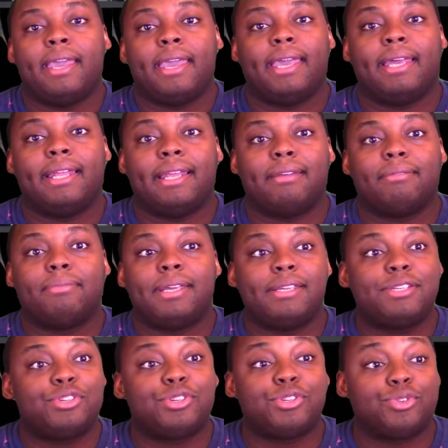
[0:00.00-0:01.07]
And
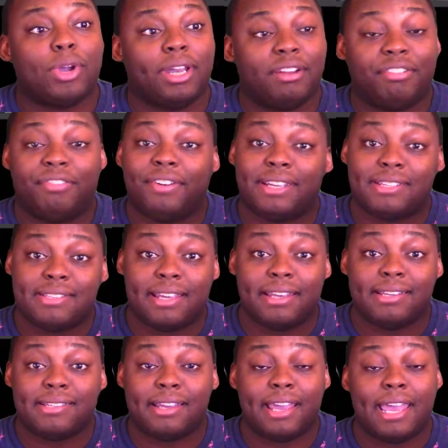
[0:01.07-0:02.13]
he's just trying to fix
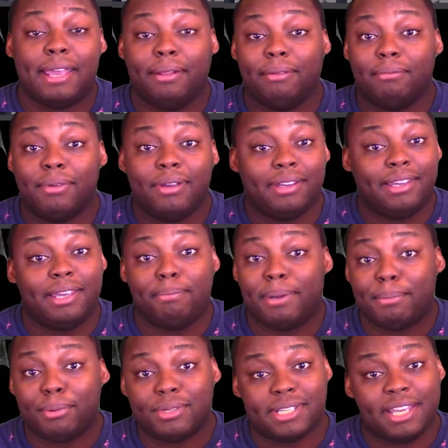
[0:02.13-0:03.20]
things and keep
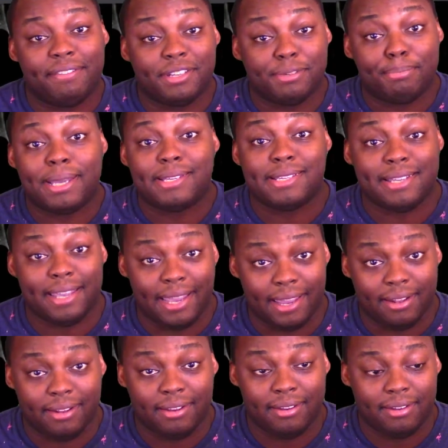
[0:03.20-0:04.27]
people safe as best he
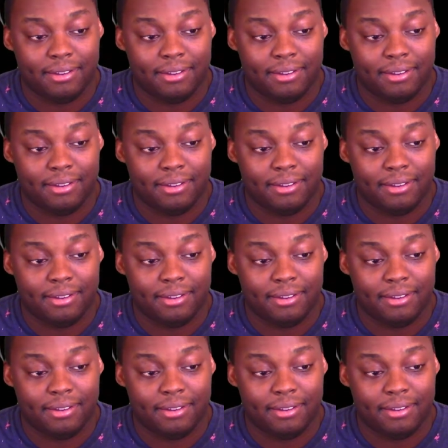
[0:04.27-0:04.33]
can.